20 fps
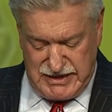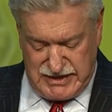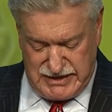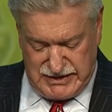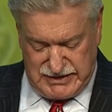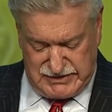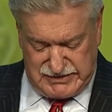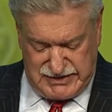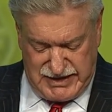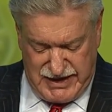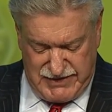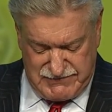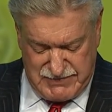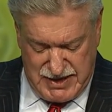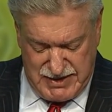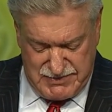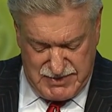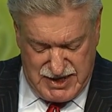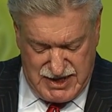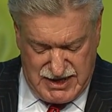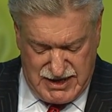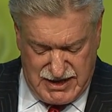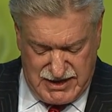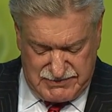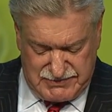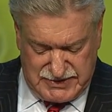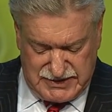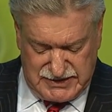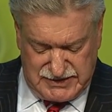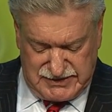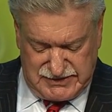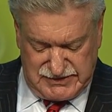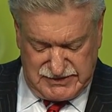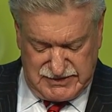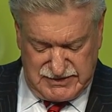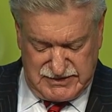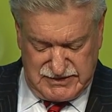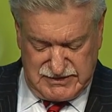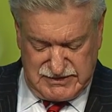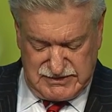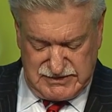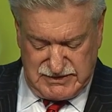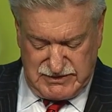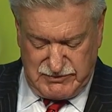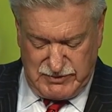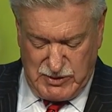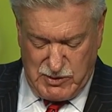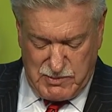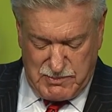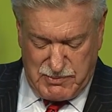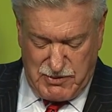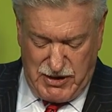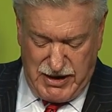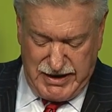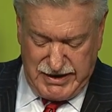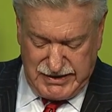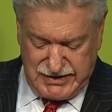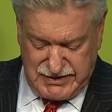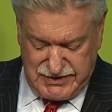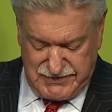and it gave my mom a, a real break.